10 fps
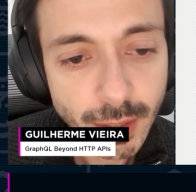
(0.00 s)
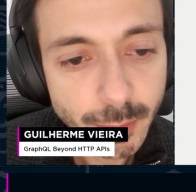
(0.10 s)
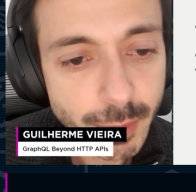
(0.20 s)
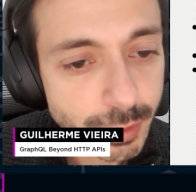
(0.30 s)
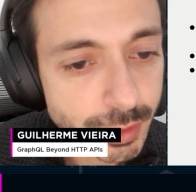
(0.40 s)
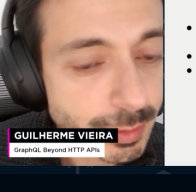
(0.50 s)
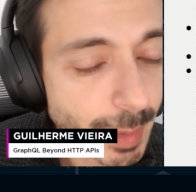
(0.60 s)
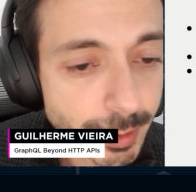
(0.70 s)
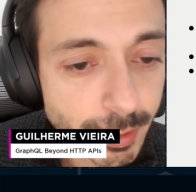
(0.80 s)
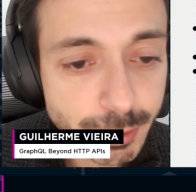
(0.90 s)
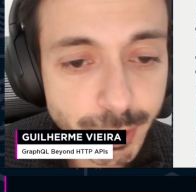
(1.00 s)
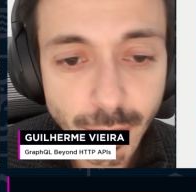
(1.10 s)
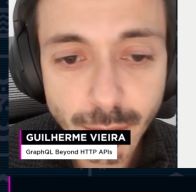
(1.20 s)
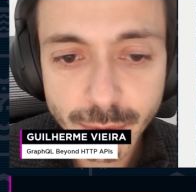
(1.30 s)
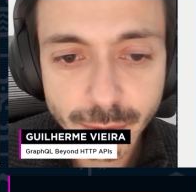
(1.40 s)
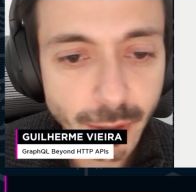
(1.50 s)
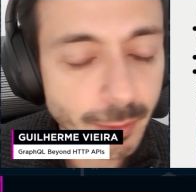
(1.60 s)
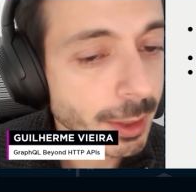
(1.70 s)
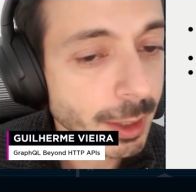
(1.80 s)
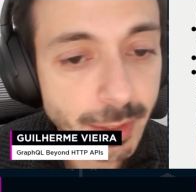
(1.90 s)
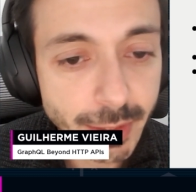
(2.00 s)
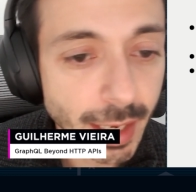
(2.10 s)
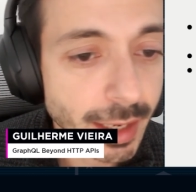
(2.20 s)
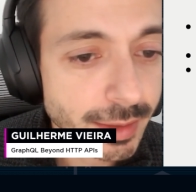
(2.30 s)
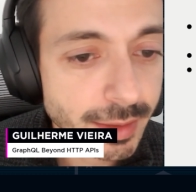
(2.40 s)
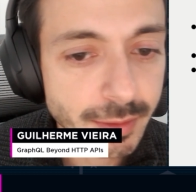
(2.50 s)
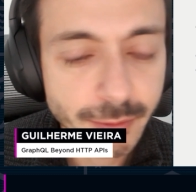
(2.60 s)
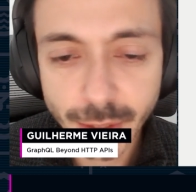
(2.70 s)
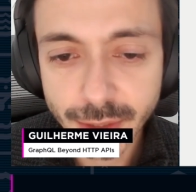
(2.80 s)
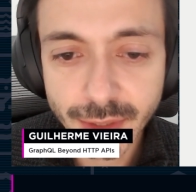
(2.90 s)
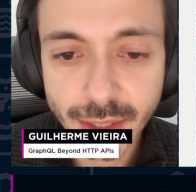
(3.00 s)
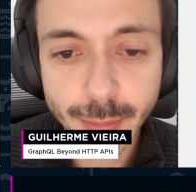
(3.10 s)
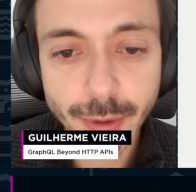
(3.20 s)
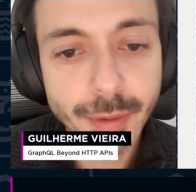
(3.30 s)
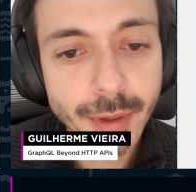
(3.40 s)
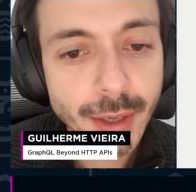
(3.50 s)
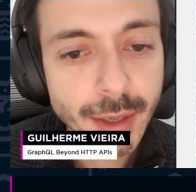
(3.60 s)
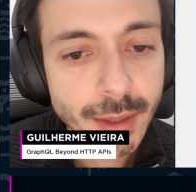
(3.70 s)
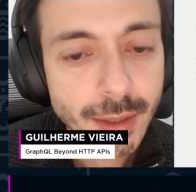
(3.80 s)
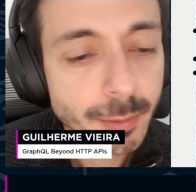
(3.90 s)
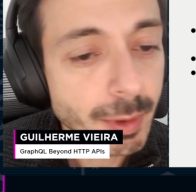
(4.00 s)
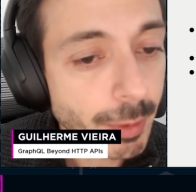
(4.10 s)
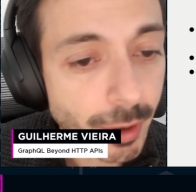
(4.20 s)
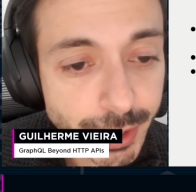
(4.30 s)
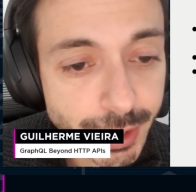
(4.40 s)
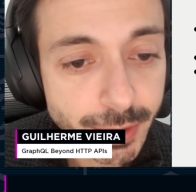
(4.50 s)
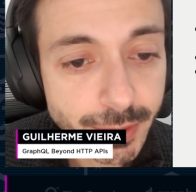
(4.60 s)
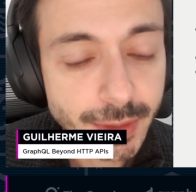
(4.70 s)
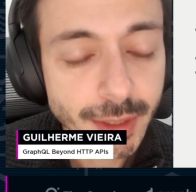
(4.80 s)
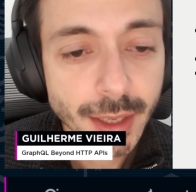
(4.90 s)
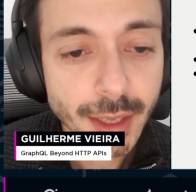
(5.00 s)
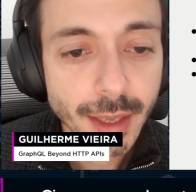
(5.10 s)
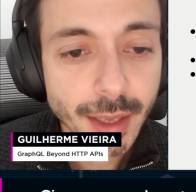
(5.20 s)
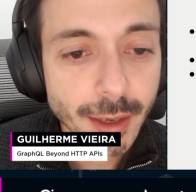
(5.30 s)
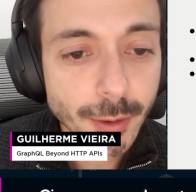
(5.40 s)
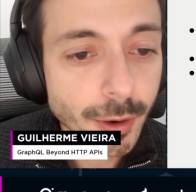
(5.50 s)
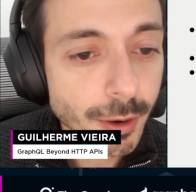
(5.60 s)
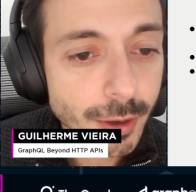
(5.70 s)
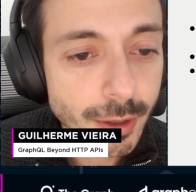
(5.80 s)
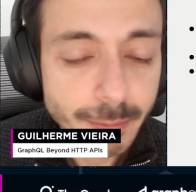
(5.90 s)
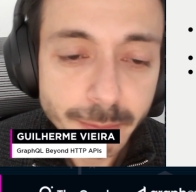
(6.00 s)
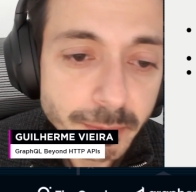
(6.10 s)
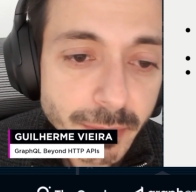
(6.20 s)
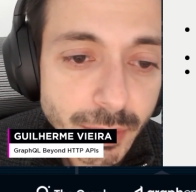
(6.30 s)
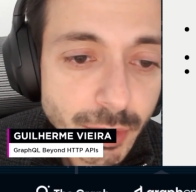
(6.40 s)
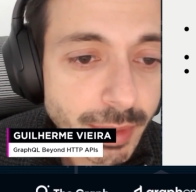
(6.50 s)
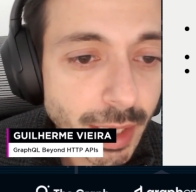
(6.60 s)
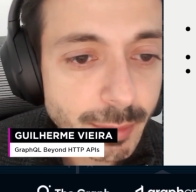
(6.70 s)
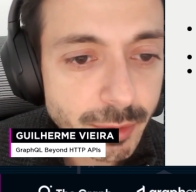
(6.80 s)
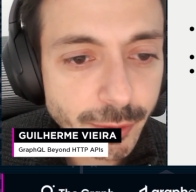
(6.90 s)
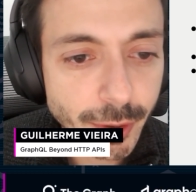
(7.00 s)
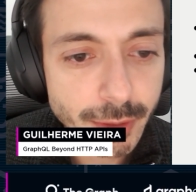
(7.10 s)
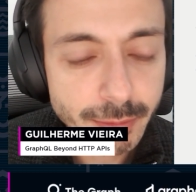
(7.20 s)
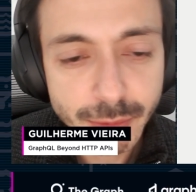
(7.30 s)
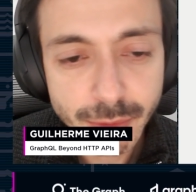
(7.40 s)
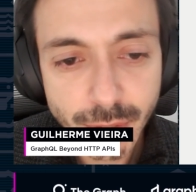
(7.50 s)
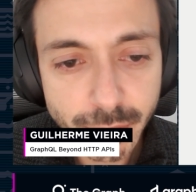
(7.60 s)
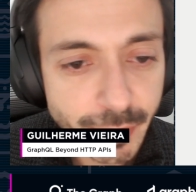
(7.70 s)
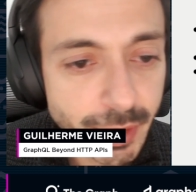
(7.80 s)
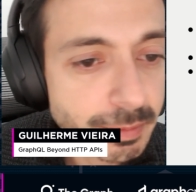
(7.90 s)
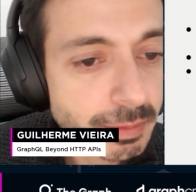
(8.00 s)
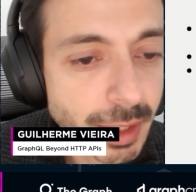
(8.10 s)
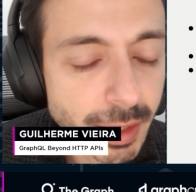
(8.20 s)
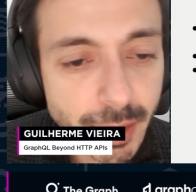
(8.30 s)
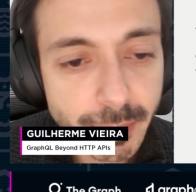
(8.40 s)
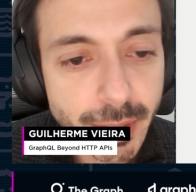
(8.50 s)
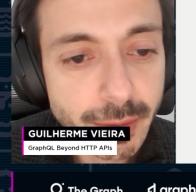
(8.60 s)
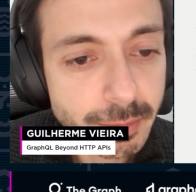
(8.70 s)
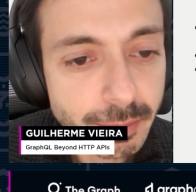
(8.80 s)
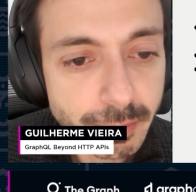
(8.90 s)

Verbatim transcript: We use background jobs for recurring tasks, for example, reporting, or sometimes for something that can be